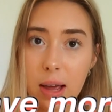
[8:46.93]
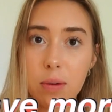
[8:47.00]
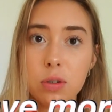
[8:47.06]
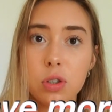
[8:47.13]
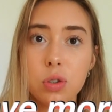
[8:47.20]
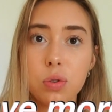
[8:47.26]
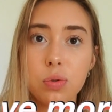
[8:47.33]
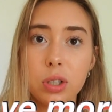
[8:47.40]
That
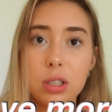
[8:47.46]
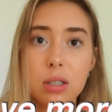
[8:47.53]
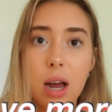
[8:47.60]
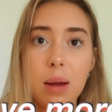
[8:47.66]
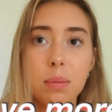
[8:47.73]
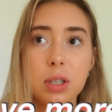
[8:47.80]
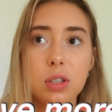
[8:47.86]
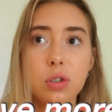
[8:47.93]
was just really
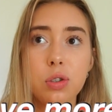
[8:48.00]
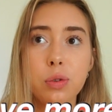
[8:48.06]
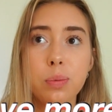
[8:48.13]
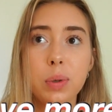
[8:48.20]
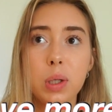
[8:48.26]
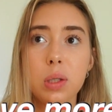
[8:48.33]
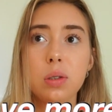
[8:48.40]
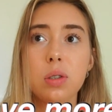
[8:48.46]
time
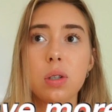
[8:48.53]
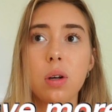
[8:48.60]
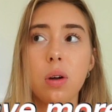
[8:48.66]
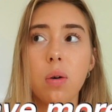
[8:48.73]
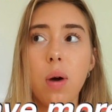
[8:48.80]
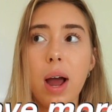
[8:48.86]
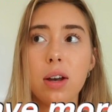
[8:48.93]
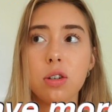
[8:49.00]
consuming,
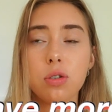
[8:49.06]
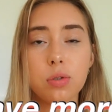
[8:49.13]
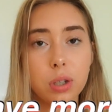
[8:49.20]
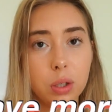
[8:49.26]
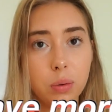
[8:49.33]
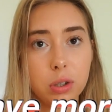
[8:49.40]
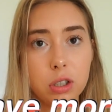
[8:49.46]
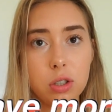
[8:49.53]
so I just
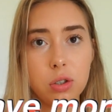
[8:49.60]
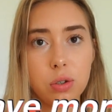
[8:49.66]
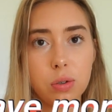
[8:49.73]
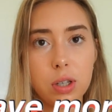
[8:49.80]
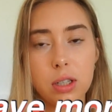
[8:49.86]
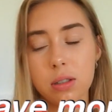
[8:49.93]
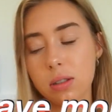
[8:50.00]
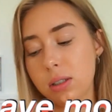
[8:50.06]
really wanted to do
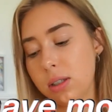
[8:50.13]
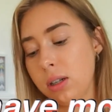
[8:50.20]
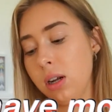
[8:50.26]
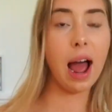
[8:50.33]
this.